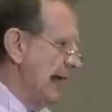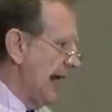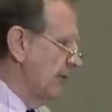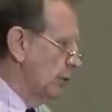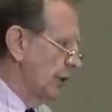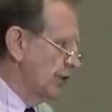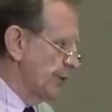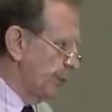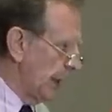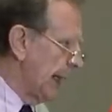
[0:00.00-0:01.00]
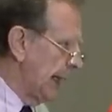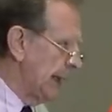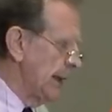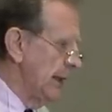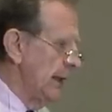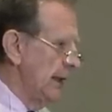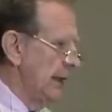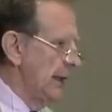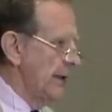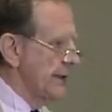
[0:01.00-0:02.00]
didn't have to explain
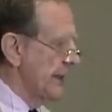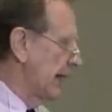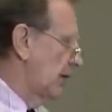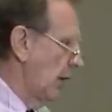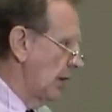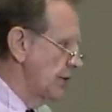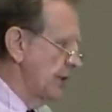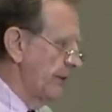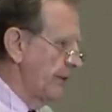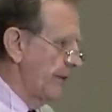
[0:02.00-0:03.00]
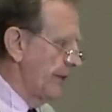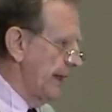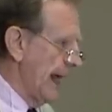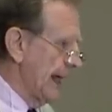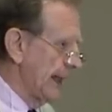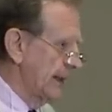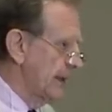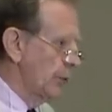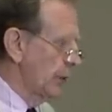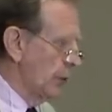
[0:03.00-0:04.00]
the psychology of
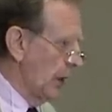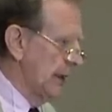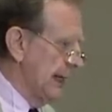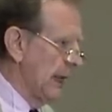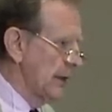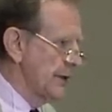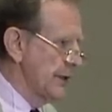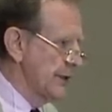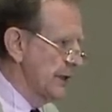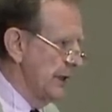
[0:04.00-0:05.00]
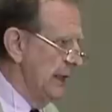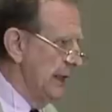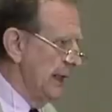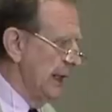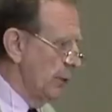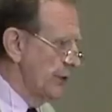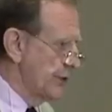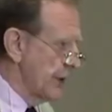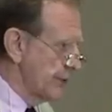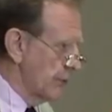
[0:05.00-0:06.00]
fanatic. It didn't require analysis. It
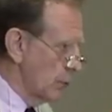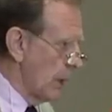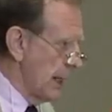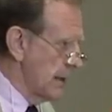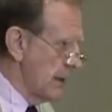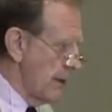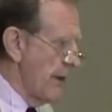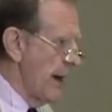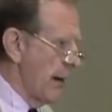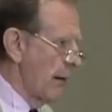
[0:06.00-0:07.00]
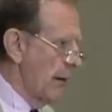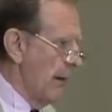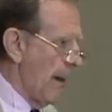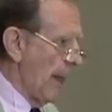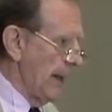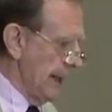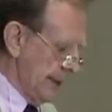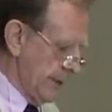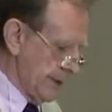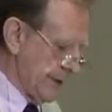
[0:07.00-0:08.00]
was just right there
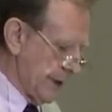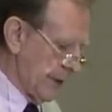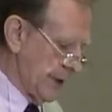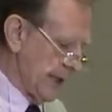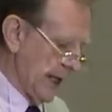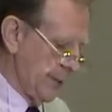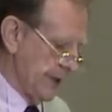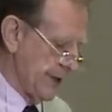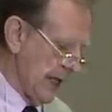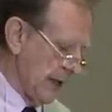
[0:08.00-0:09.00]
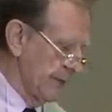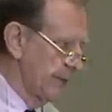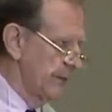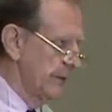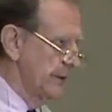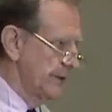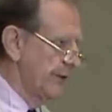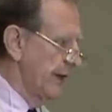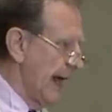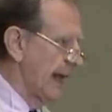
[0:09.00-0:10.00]
in the stereotype itself.
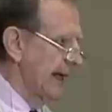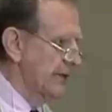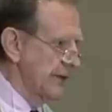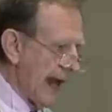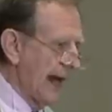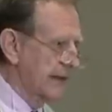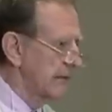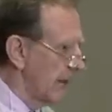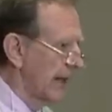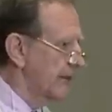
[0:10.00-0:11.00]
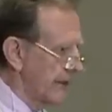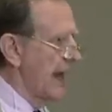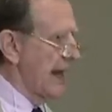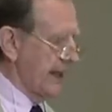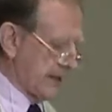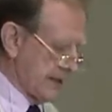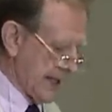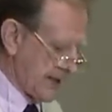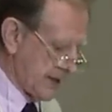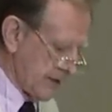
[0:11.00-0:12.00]
Fanatics acted like
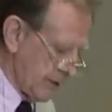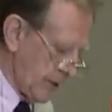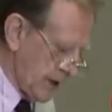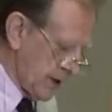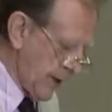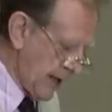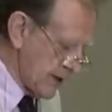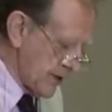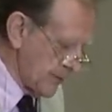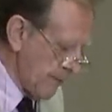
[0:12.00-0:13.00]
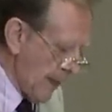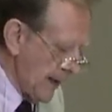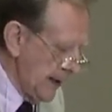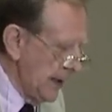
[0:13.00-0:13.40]
fanatics. That's what it amounted to.